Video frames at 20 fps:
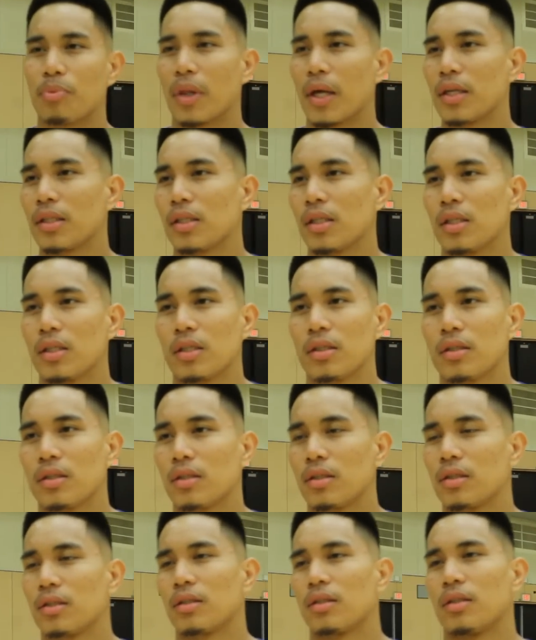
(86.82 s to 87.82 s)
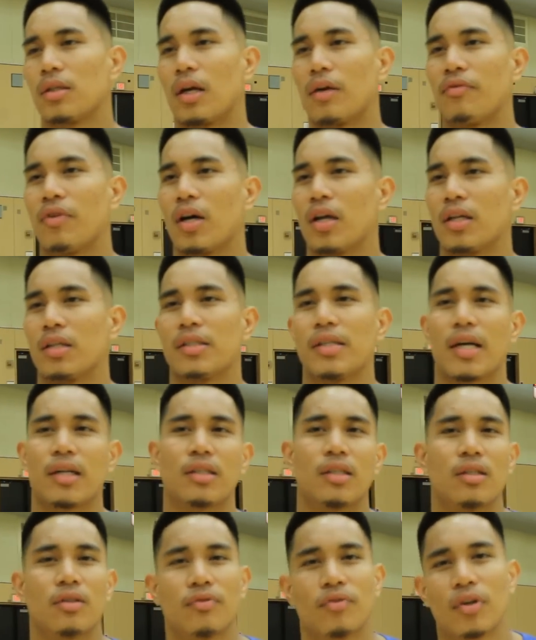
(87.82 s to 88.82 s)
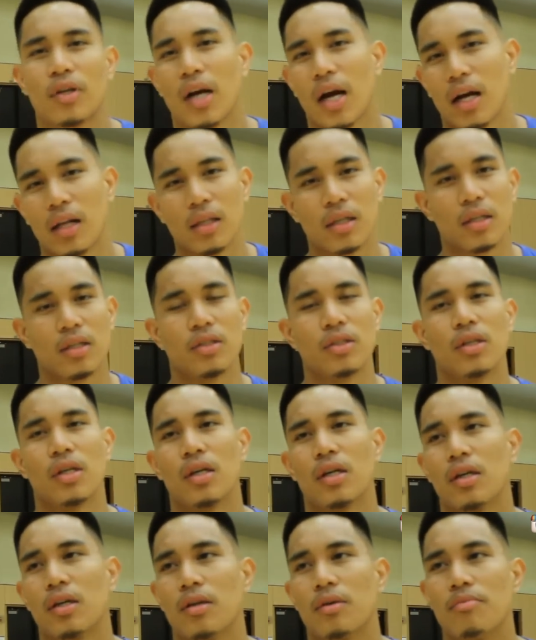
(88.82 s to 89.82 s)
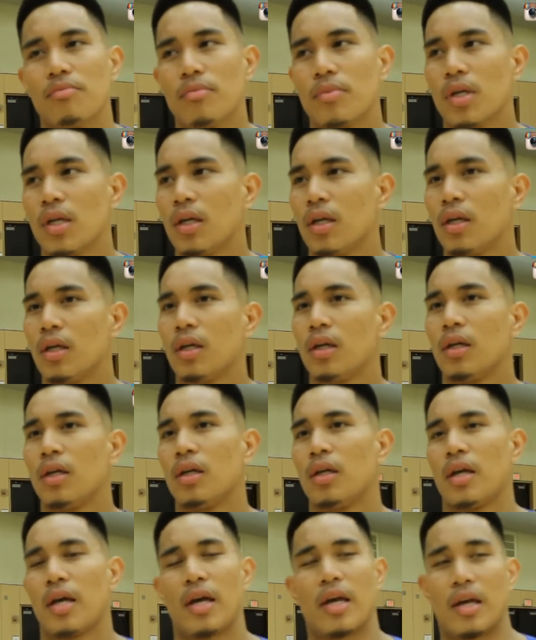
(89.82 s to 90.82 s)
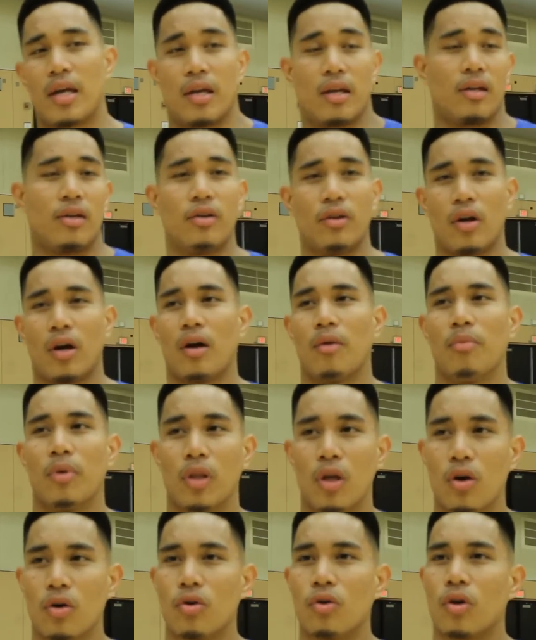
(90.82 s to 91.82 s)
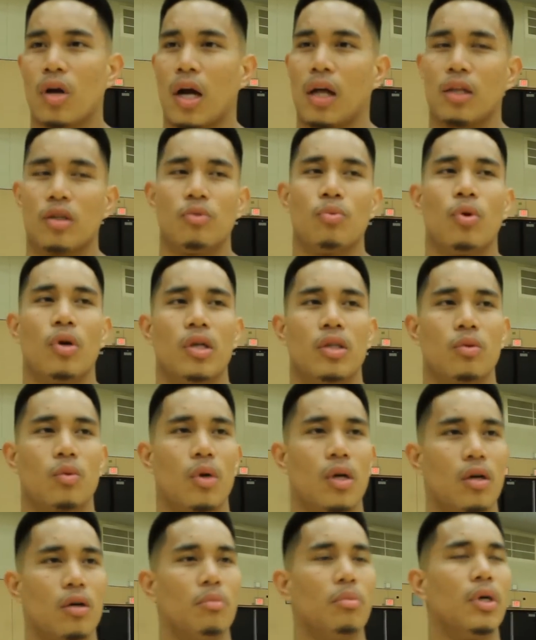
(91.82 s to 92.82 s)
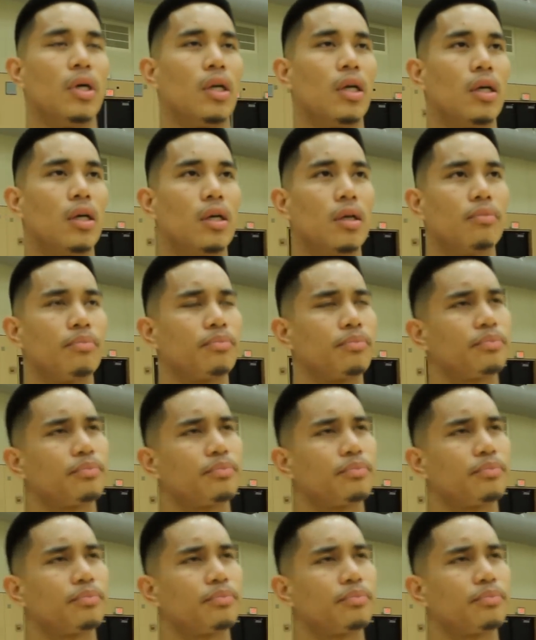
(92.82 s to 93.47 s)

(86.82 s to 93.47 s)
of places. I've gone to Texas for college. Um, and, you know, I'm a local college boy as well, but uh,